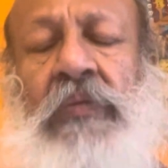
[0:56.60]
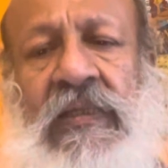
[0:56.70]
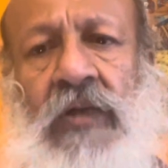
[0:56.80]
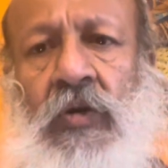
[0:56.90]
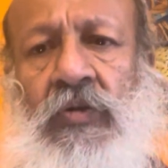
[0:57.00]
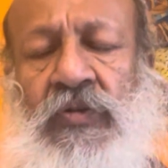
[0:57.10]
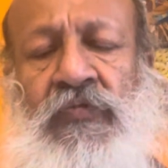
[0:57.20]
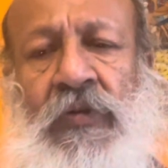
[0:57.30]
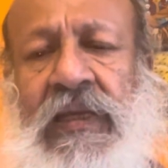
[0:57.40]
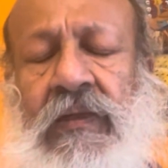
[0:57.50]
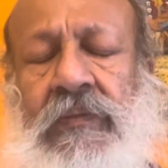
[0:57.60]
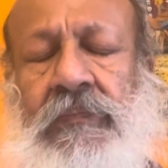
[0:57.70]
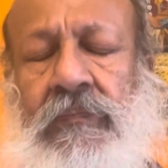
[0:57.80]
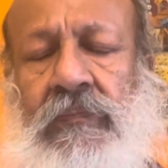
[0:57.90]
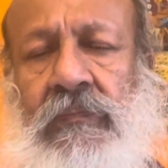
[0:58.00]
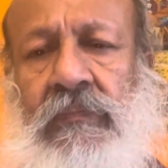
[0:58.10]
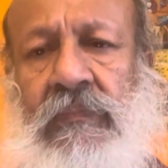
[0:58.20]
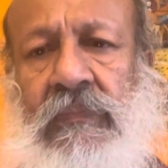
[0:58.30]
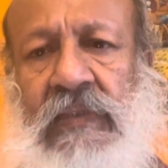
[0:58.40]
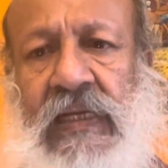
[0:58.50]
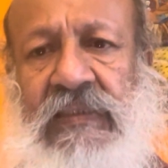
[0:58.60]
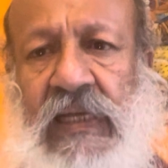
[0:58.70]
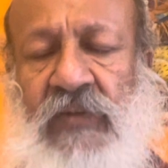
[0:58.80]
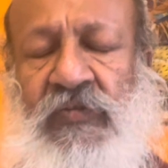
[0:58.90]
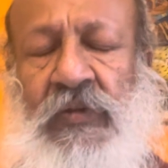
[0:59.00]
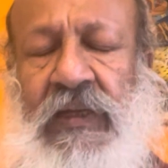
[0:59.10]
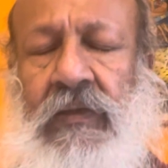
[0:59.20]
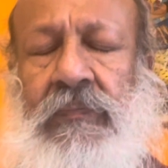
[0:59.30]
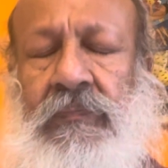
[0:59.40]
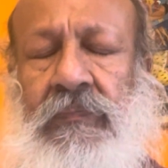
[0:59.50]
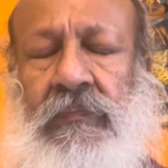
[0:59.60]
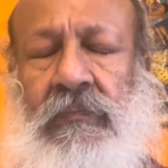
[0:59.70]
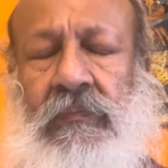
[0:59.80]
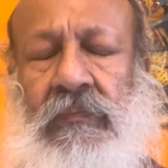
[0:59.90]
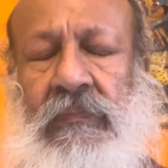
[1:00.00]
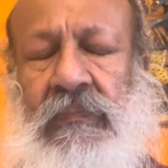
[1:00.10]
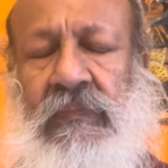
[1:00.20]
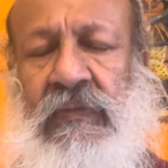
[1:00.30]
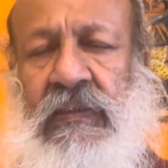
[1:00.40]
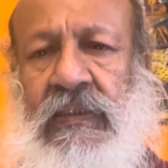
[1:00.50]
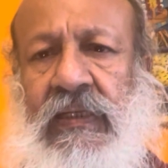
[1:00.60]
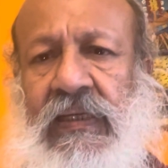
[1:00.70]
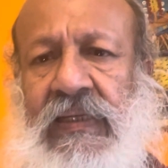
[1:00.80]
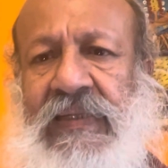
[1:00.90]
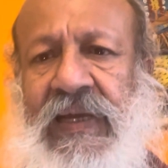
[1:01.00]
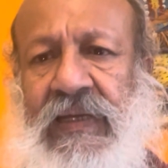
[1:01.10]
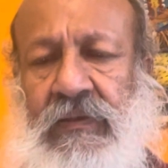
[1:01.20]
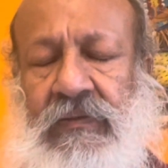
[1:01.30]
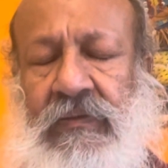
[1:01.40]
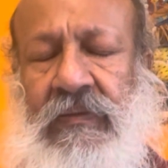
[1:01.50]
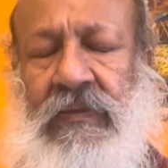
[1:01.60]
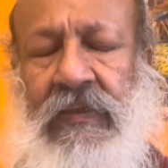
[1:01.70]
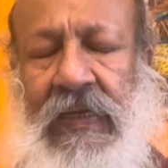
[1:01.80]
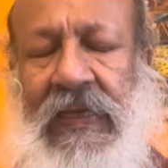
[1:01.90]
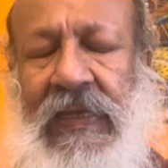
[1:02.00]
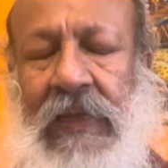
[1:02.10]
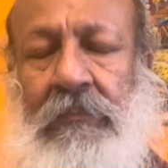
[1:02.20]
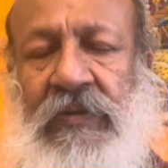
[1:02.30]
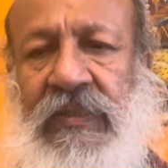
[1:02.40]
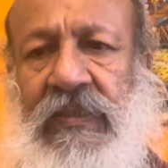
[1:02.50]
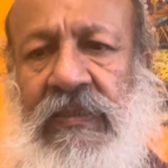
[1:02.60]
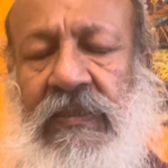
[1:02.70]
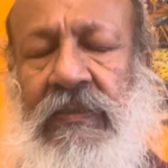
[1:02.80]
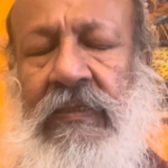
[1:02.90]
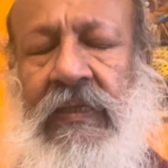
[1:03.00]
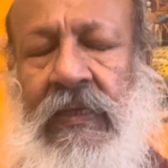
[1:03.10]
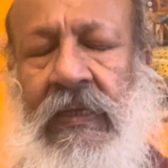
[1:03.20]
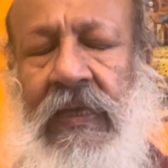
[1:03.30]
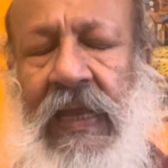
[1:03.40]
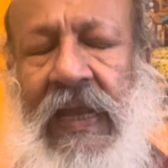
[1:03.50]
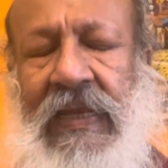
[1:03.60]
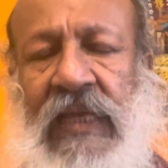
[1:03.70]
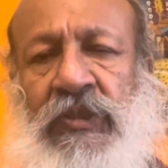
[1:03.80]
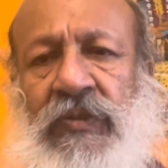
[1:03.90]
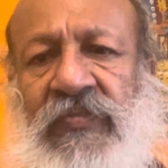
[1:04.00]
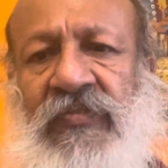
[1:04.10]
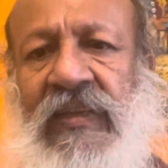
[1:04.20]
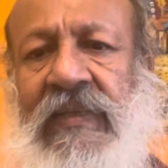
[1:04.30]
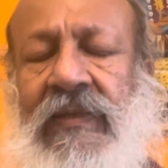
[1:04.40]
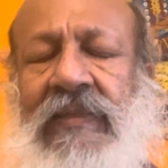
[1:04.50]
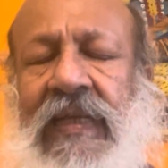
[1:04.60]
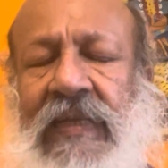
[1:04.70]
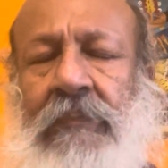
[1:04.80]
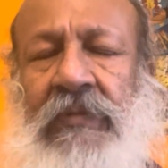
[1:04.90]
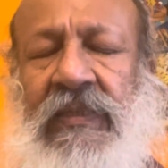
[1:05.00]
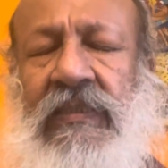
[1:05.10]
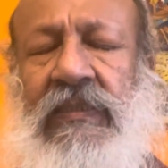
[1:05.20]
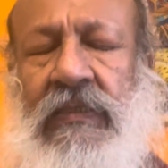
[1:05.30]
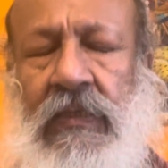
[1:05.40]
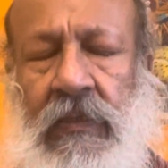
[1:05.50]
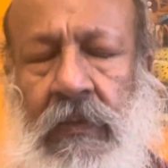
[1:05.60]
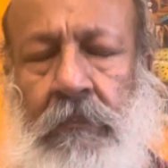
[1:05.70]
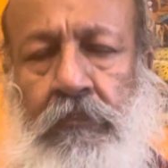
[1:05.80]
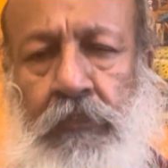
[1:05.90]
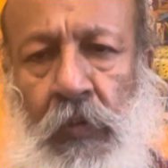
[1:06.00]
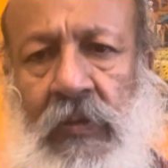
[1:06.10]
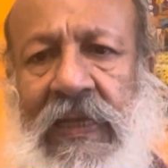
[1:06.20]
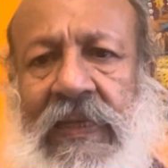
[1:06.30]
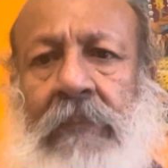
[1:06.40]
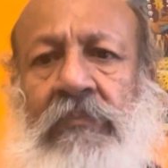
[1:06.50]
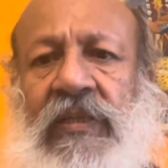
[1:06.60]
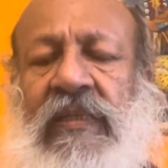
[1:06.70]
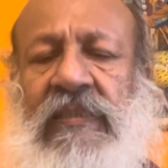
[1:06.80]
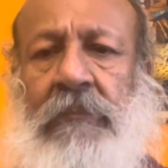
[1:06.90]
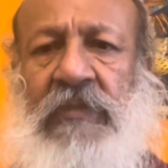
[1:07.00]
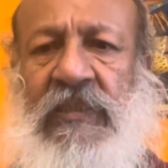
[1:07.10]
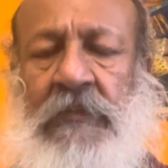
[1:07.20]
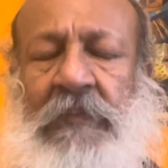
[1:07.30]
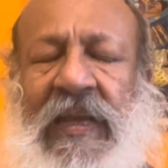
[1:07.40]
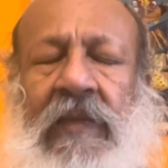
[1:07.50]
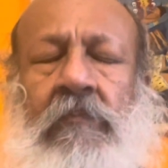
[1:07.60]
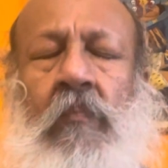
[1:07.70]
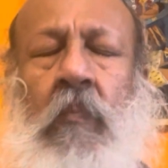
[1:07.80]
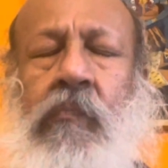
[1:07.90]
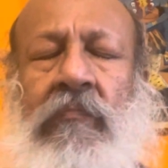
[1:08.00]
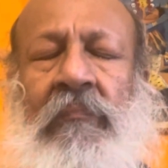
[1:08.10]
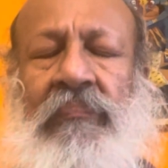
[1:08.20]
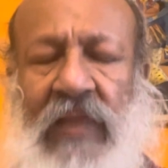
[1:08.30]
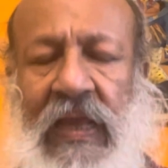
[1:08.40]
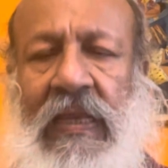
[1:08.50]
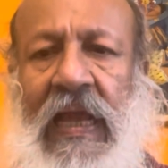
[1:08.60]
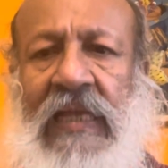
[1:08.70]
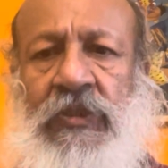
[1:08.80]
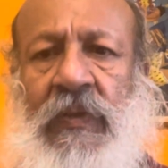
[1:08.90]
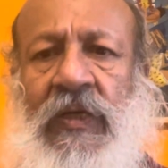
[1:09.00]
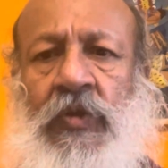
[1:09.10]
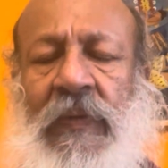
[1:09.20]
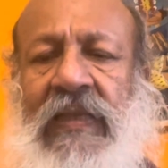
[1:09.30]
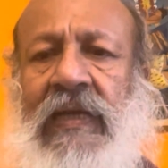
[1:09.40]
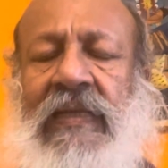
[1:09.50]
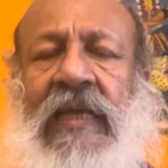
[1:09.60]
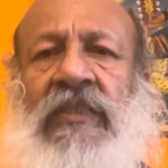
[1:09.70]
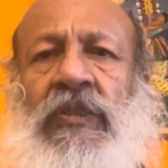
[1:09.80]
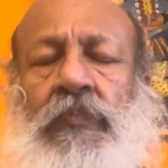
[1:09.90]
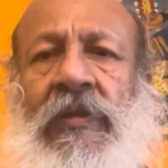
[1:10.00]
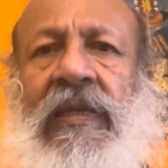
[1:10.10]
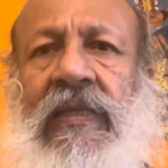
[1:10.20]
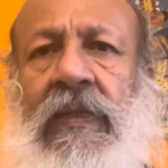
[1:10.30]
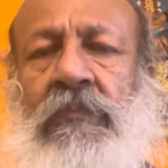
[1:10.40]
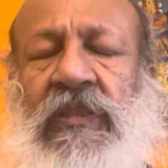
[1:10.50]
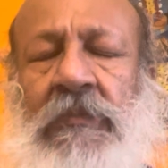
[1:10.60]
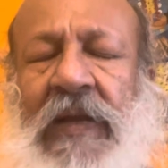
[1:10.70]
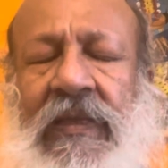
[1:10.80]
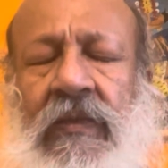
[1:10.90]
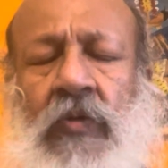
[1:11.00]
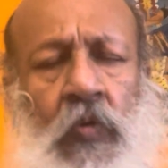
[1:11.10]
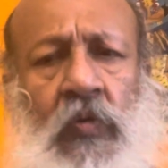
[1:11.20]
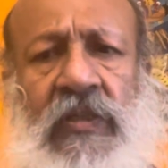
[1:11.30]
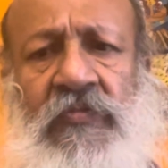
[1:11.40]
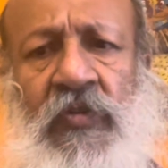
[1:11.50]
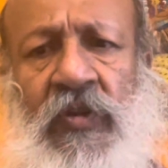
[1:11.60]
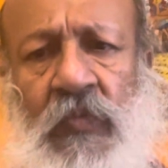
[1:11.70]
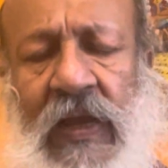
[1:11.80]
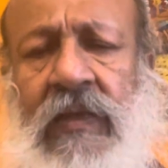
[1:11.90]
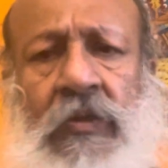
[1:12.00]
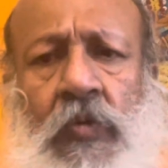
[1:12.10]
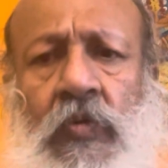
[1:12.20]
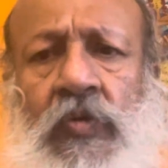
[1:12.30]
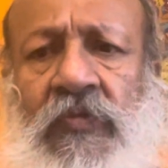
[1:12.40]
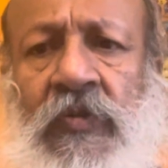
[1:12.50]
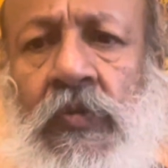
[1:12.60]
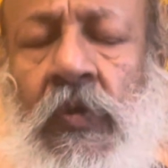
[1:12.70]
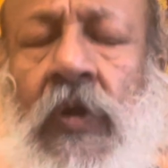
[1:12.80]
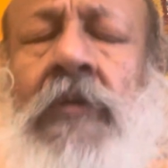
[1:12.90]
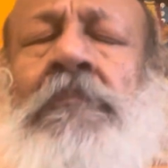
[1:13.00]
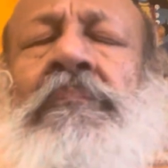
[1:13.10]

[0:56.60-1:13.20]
out fully, exhale fully, create an emptiness, and as you created that emptiness, pull that emptiness up the spine. And as you are doing that, as you're pulling it up the spine, hold it for a while, don't do it for too long.